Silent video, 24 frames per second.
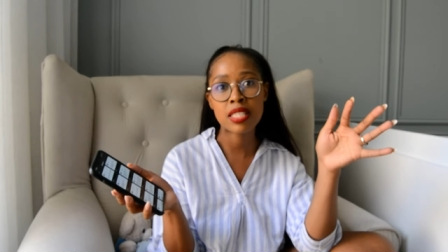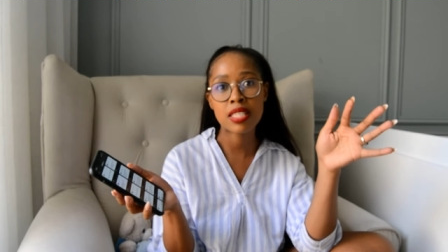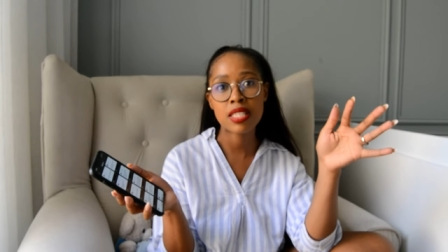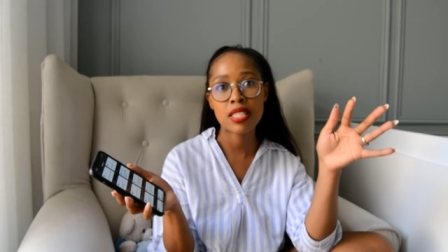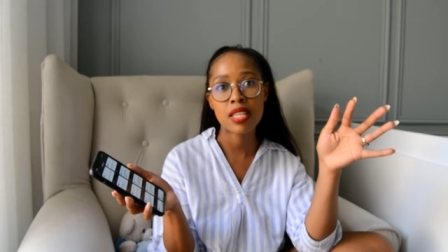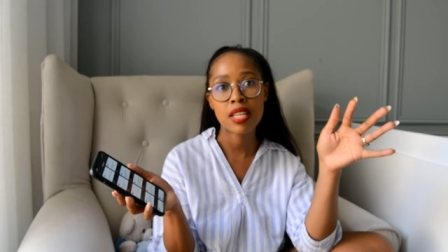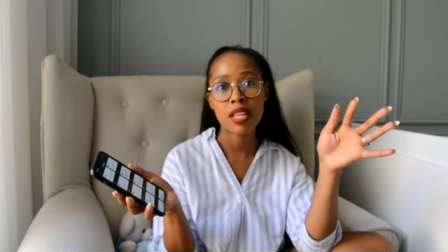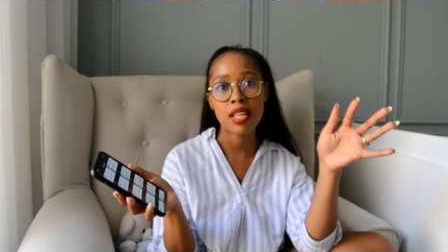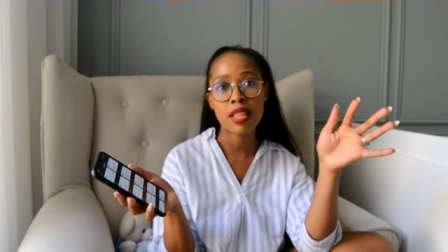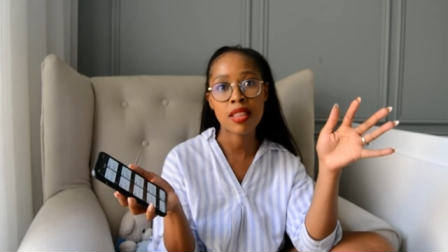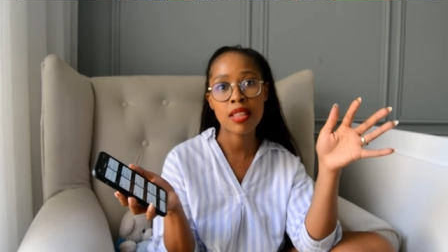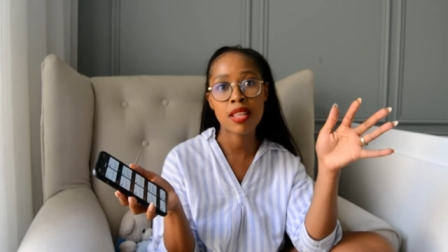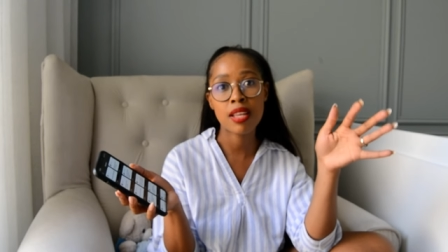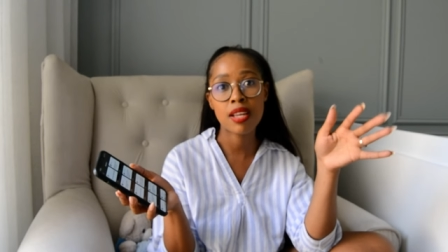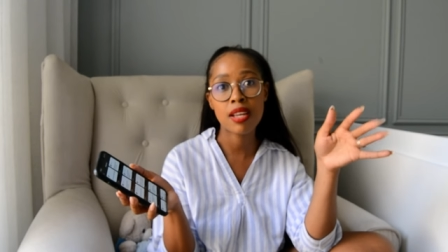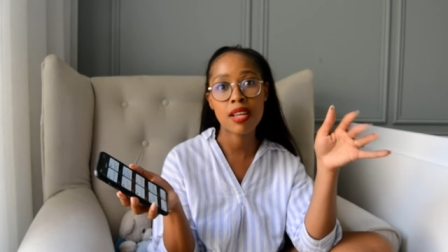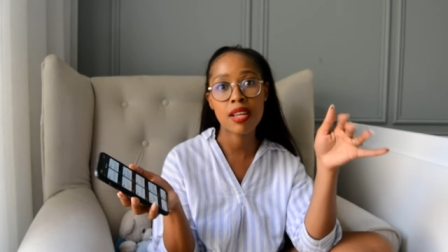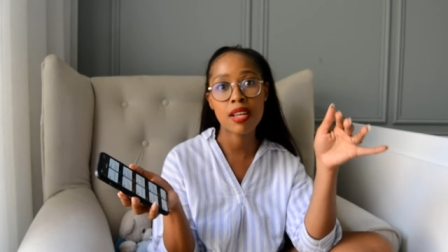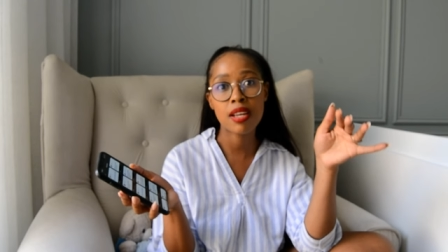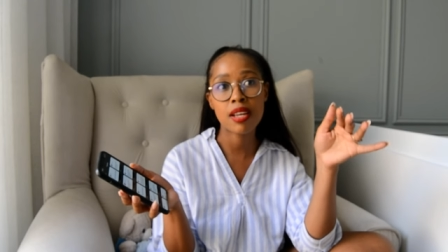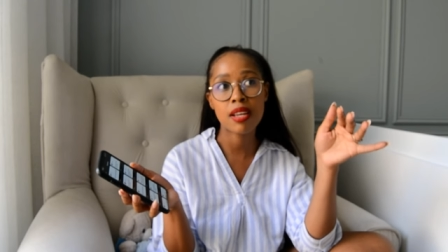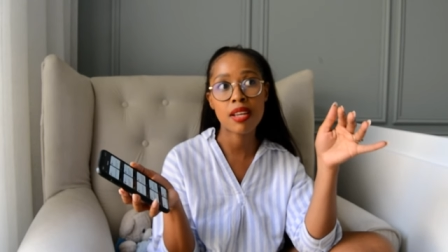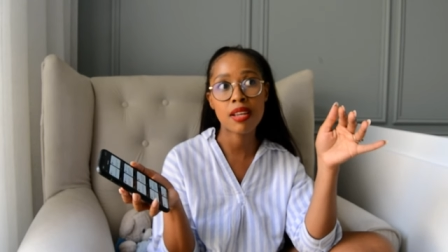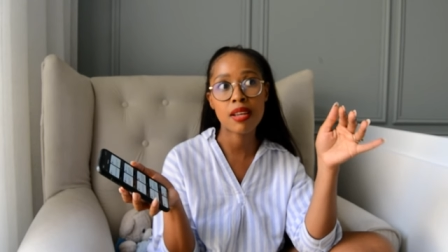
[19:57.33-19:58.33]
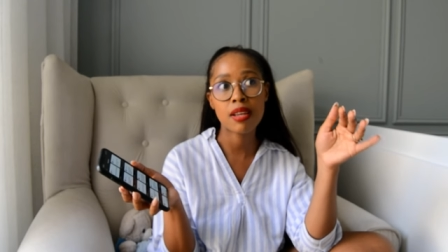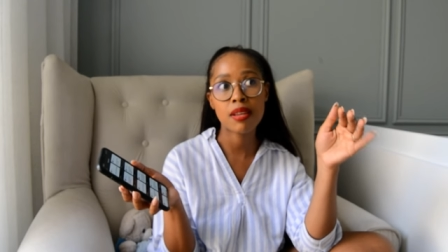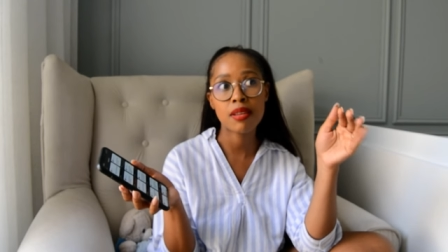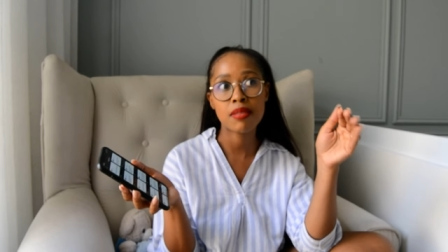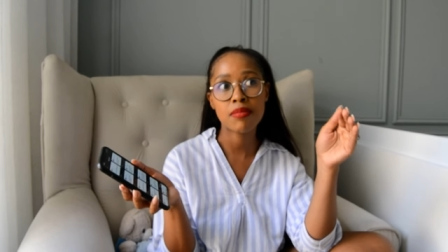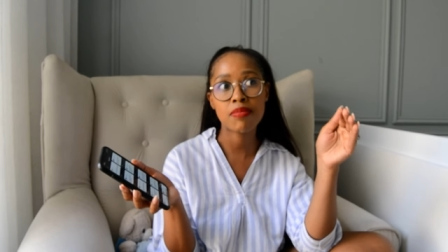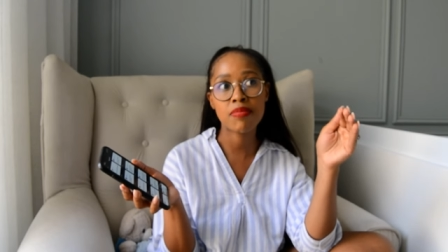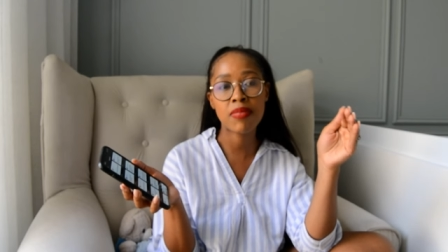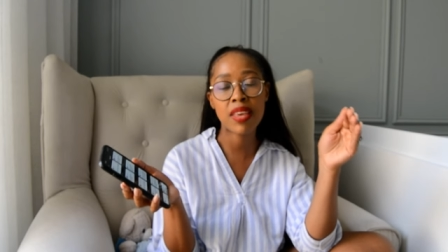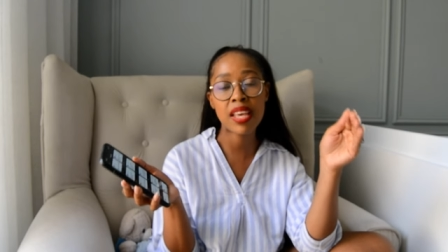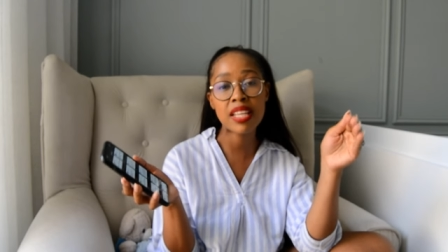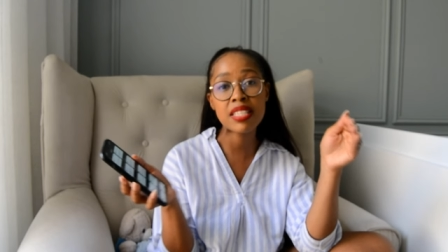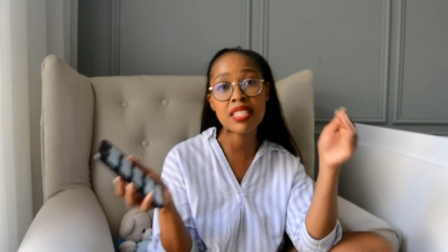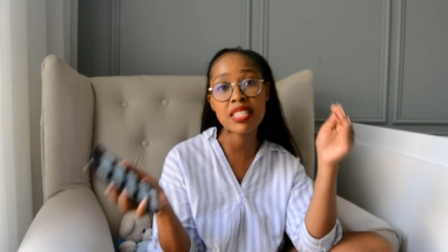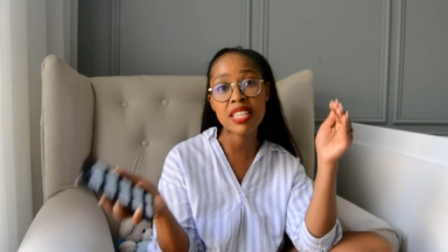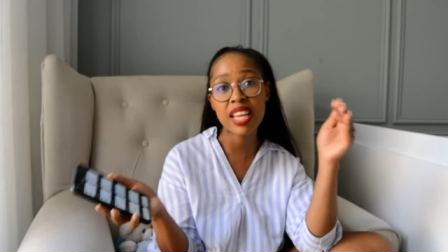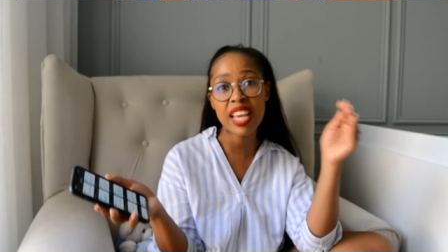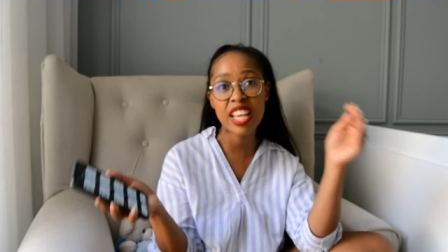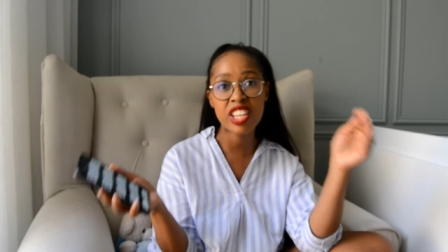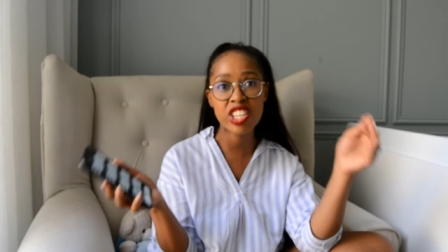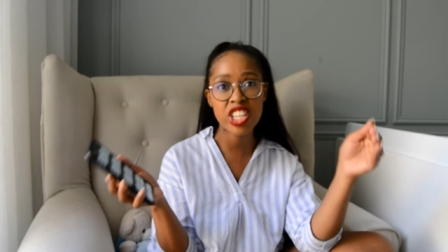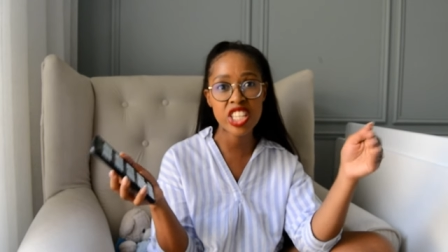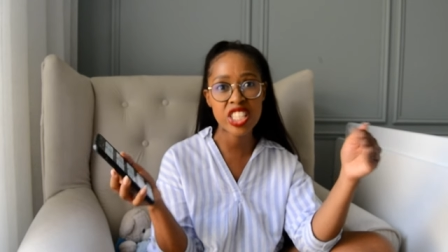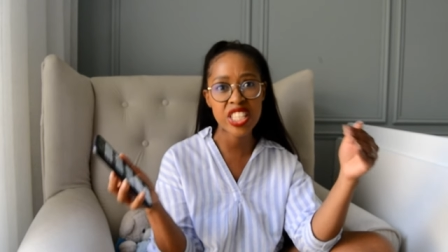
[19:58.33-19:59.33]
that the
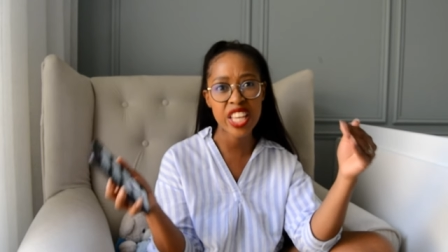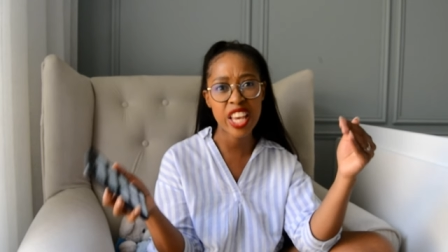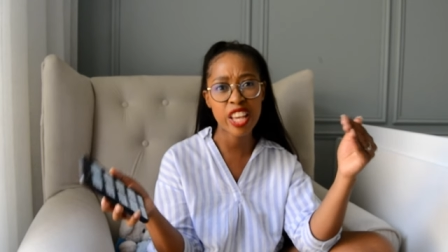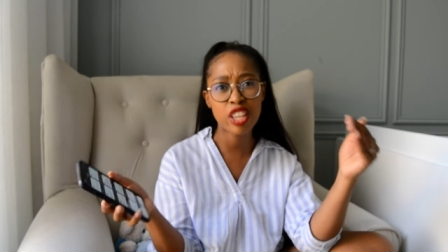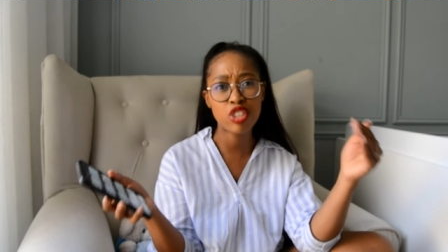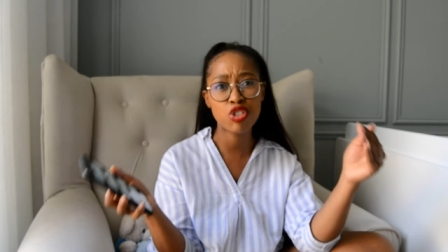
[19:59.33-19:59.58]
kids in